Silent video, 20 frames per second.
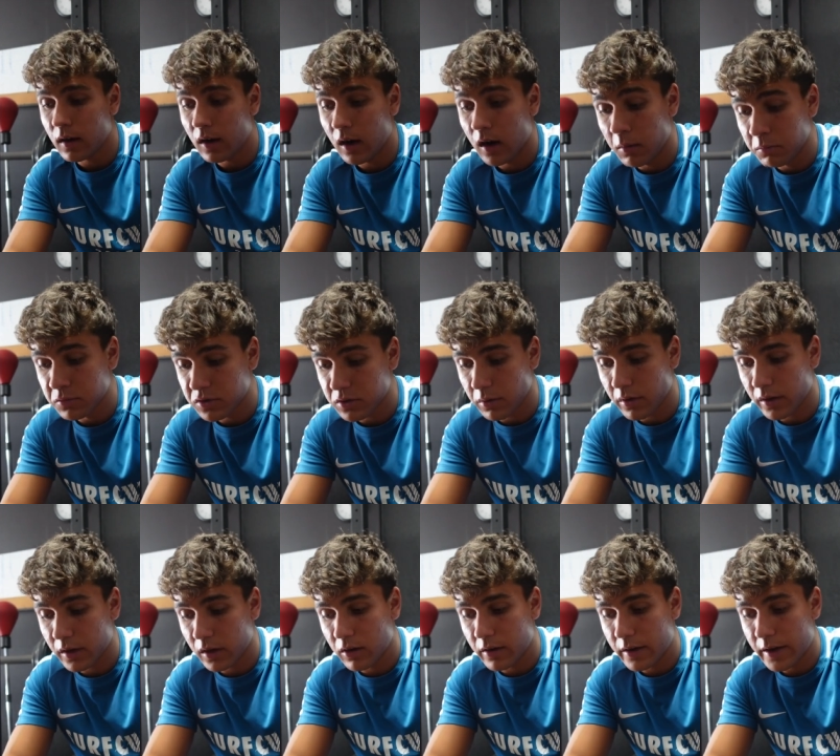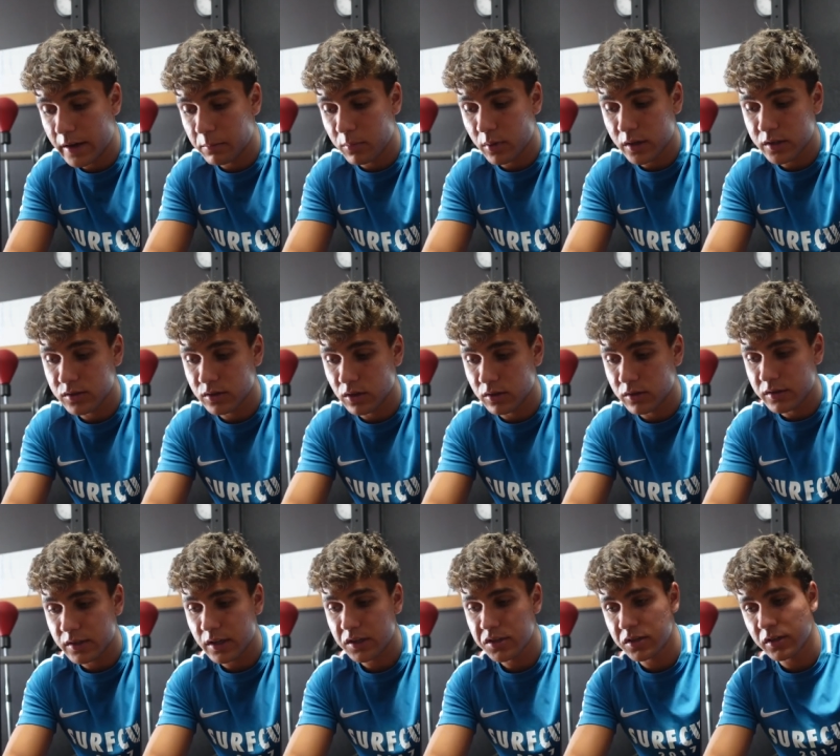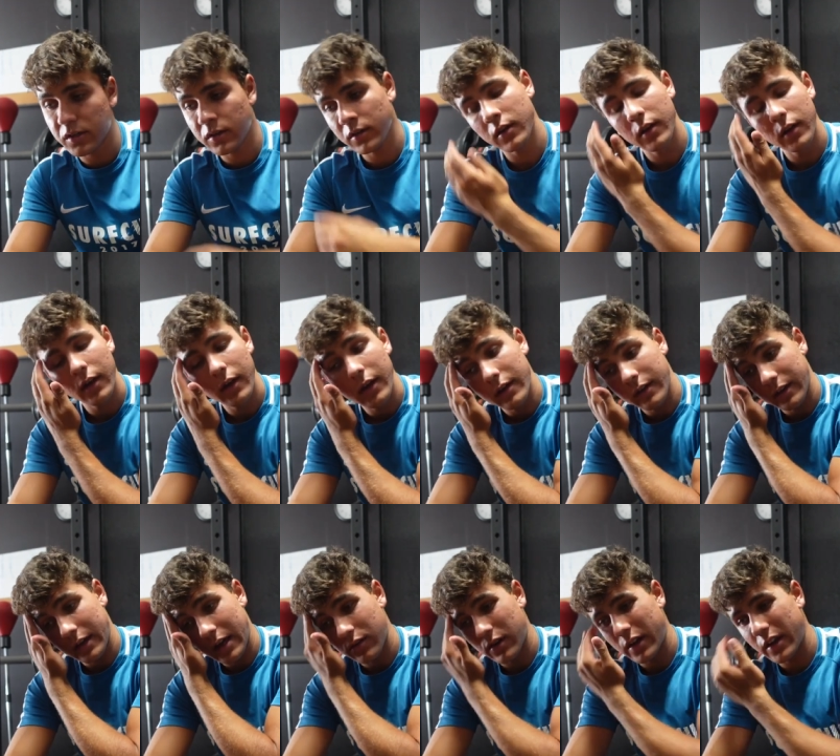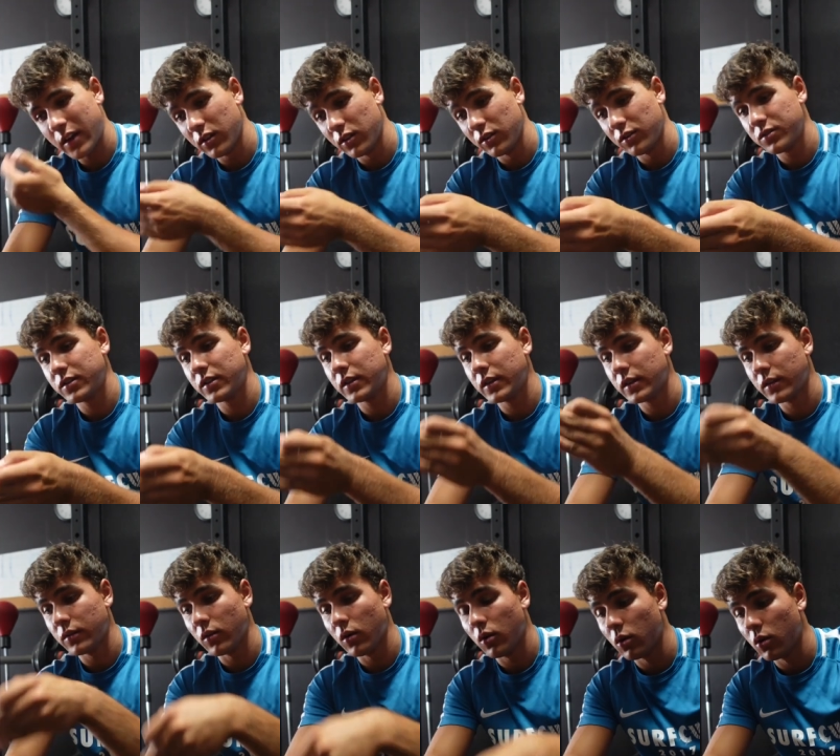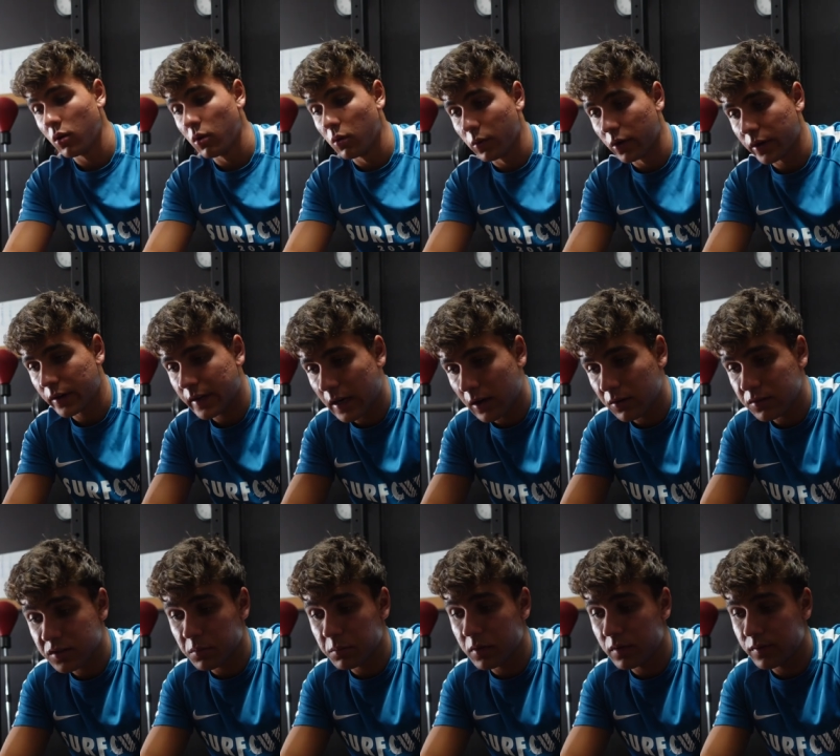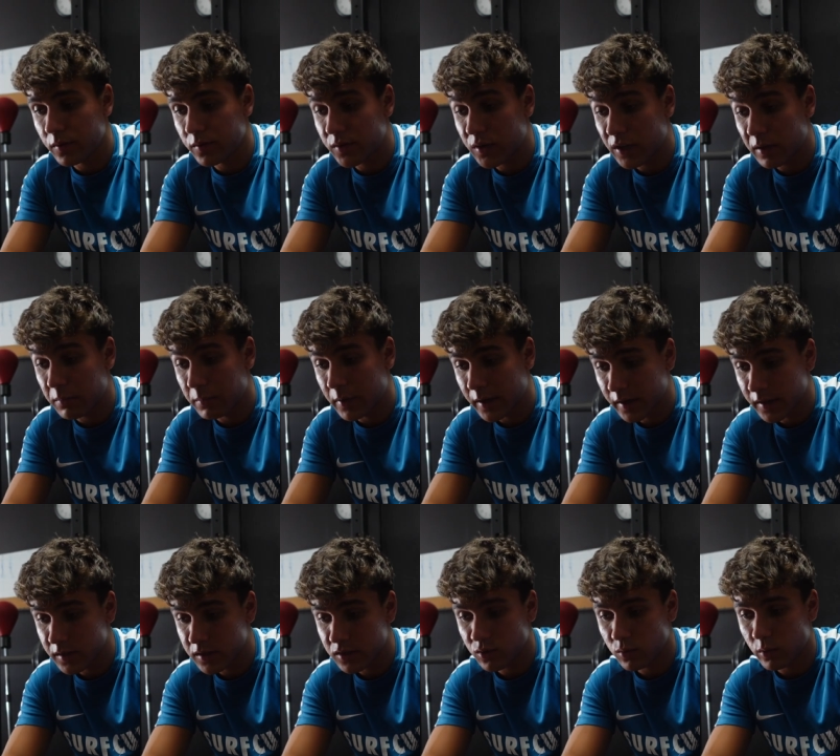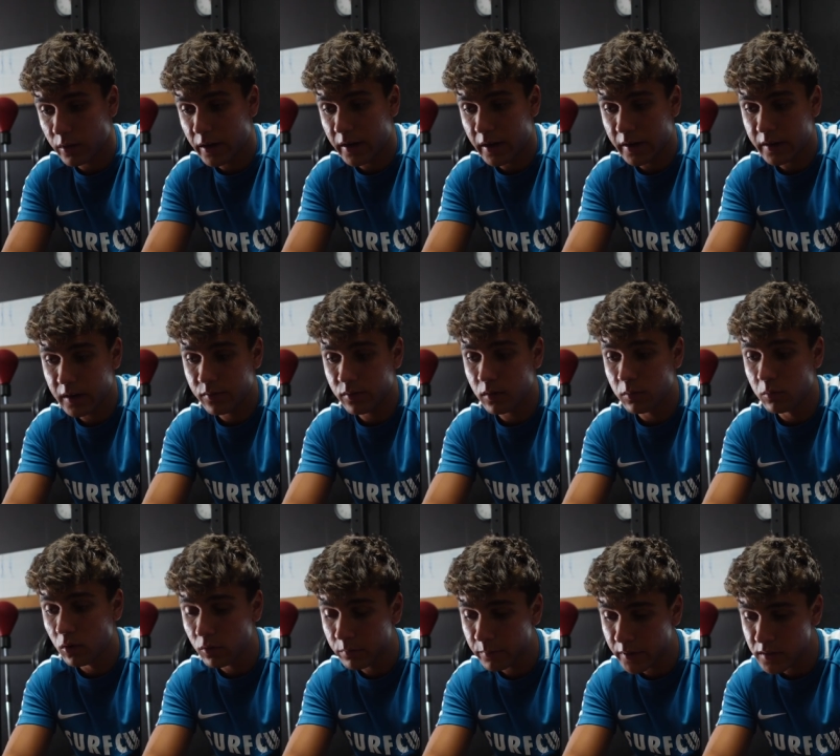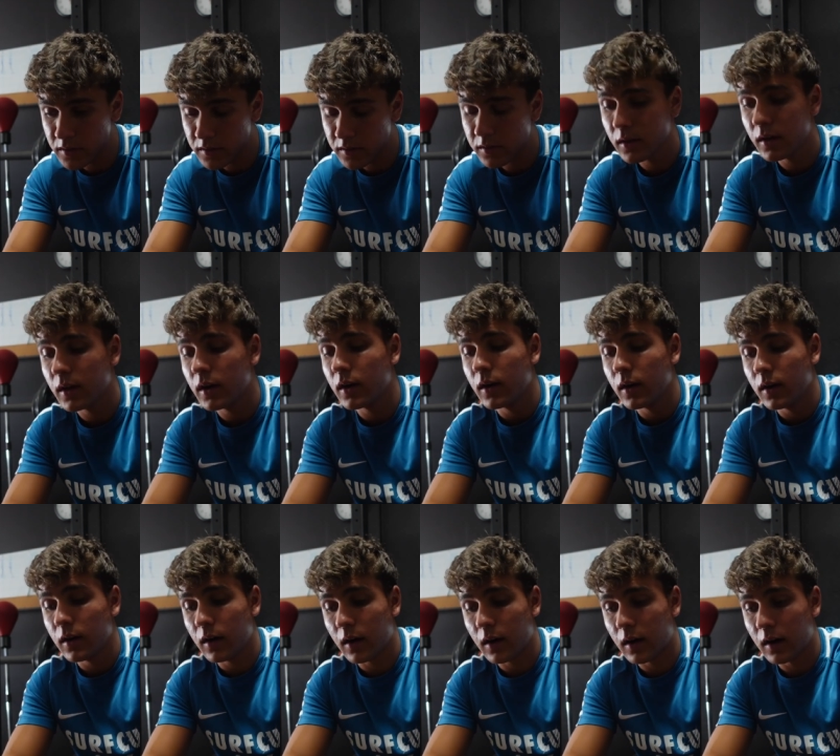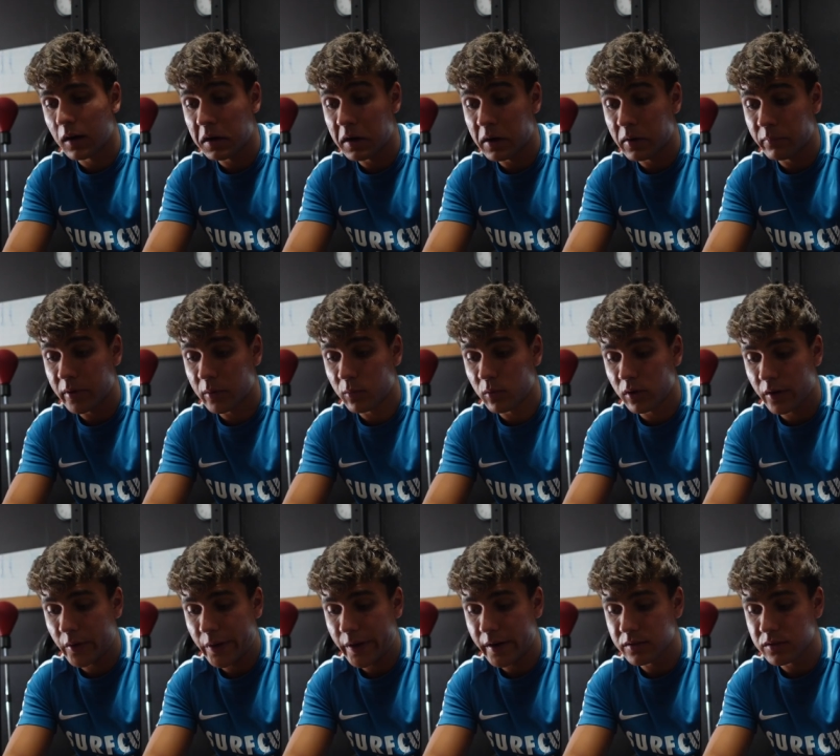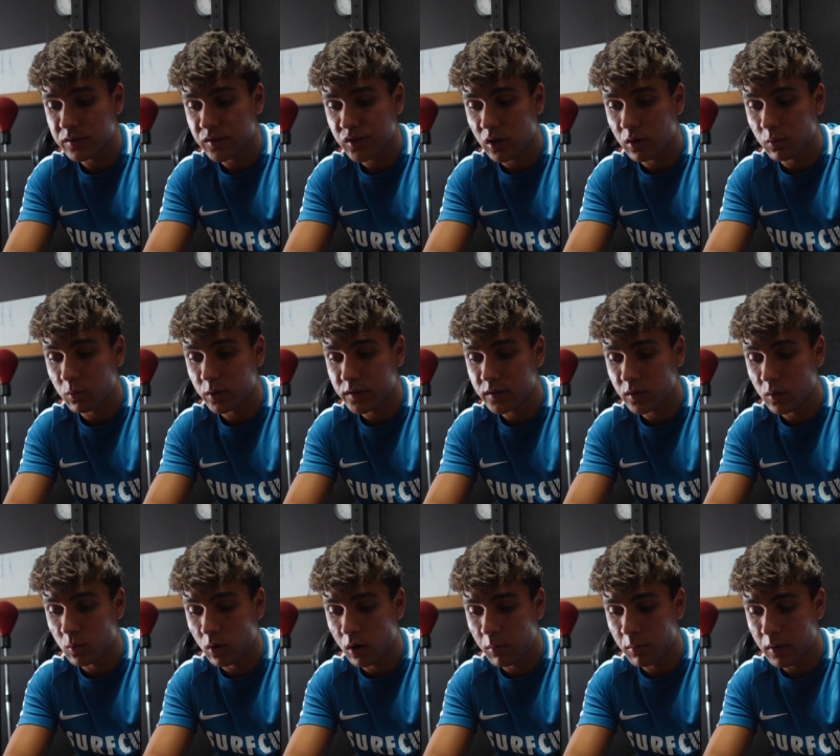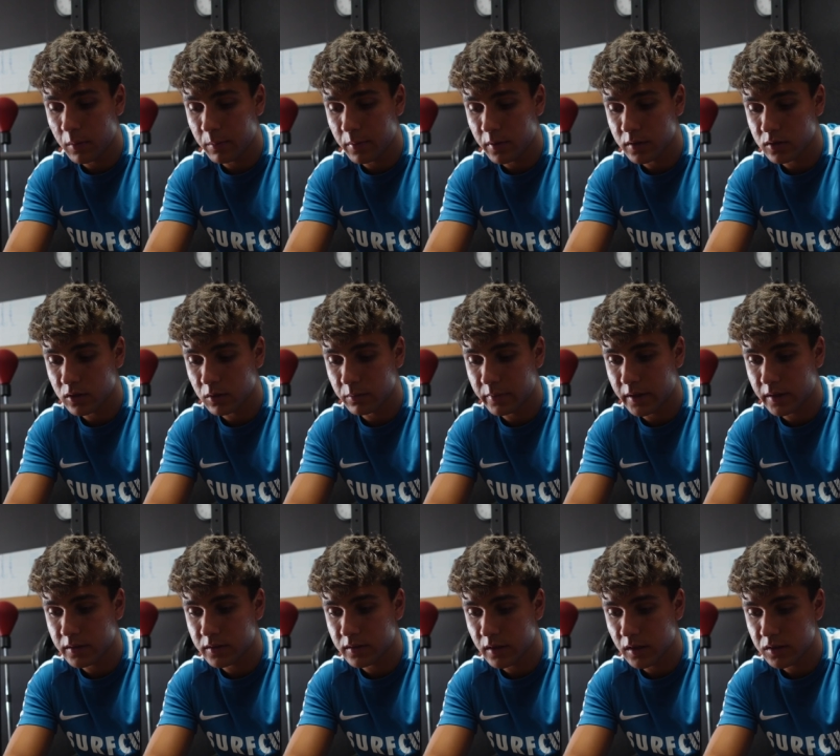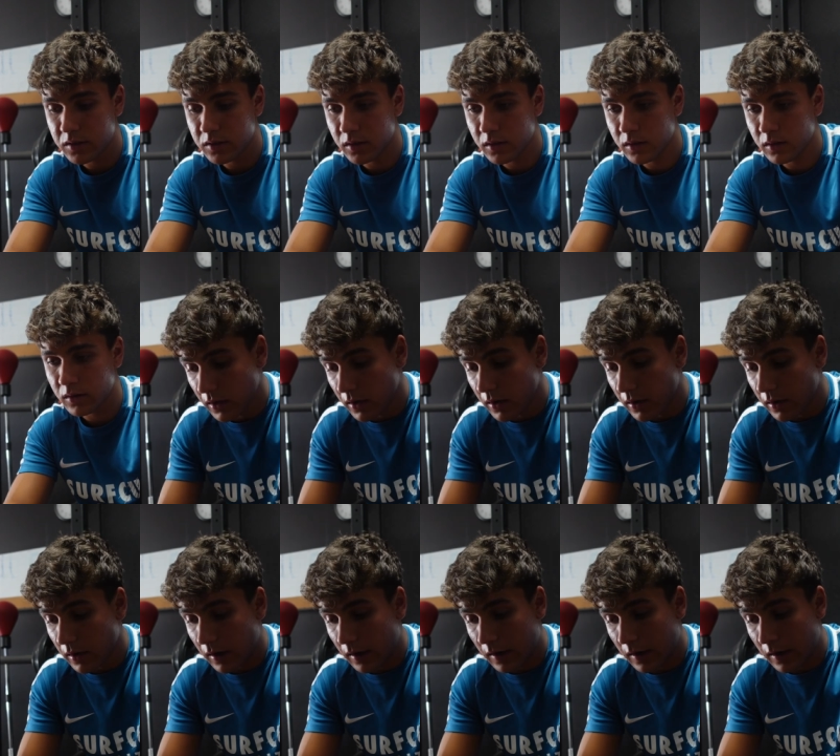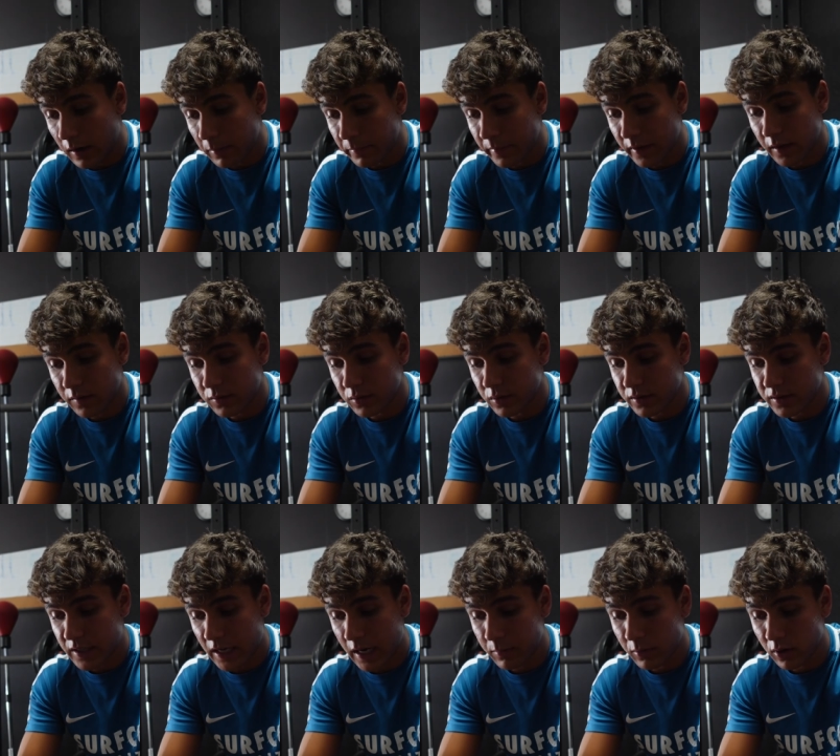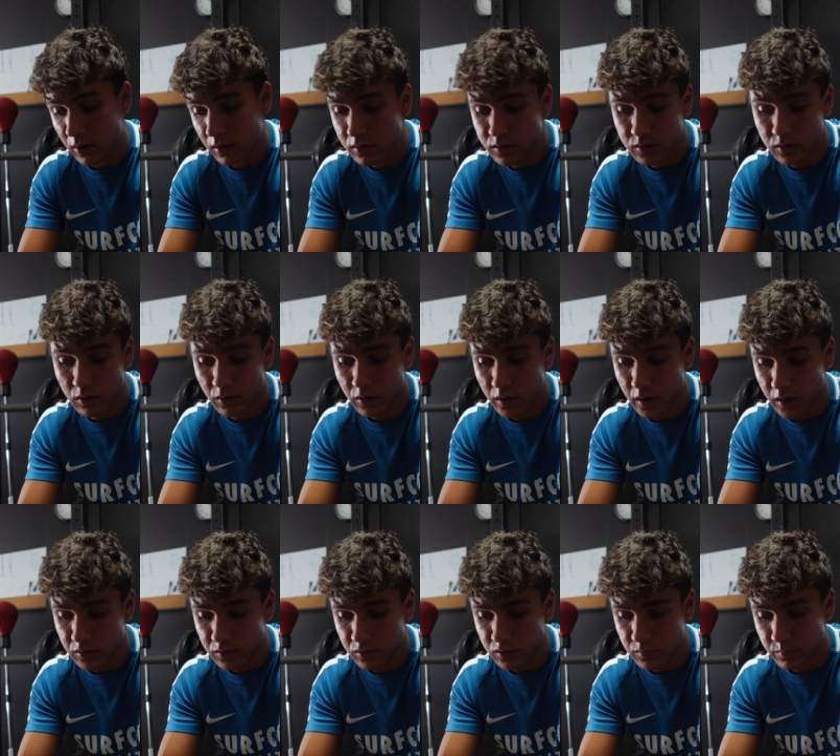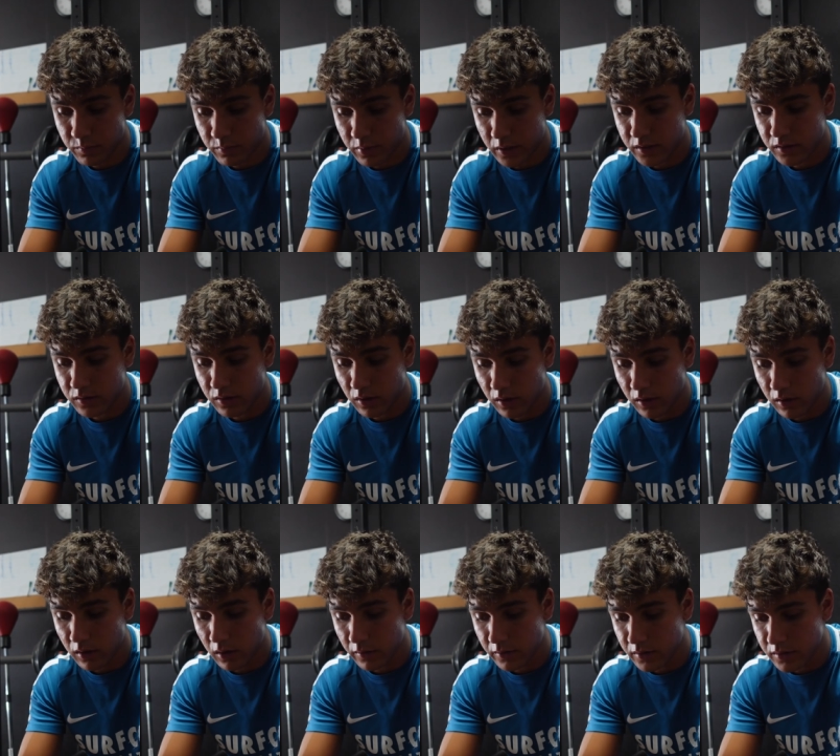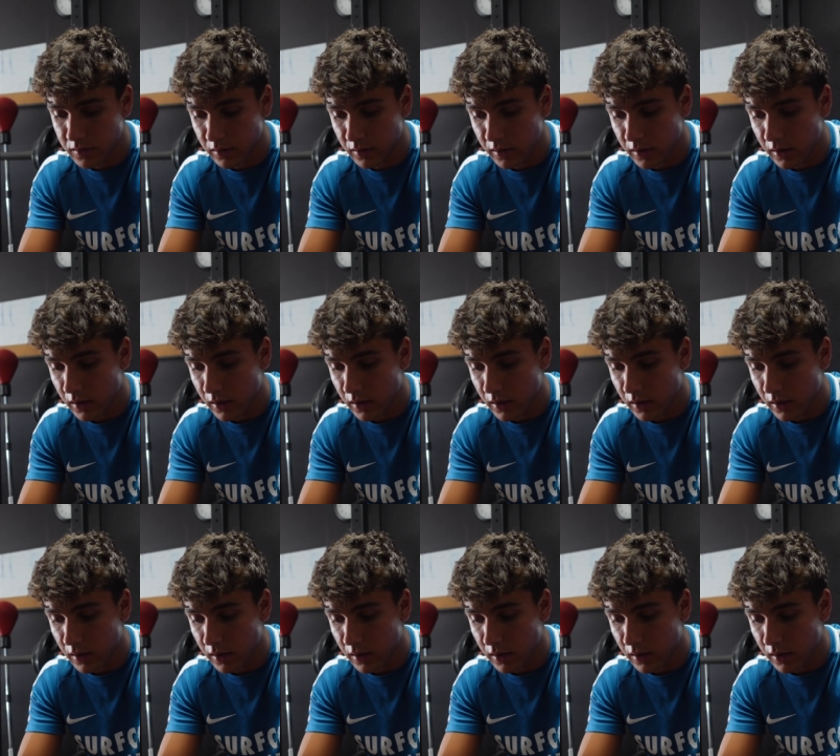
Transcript: Um, so we're gonna go ahead and press start session. And right here, you see the whole workout. It's gonna be 58 minutes, 29 different movements. Um, and we'll go ahead and start with the warm up. So begin session. Um, it gives you the timer, so all you gotta do is press start, obviously.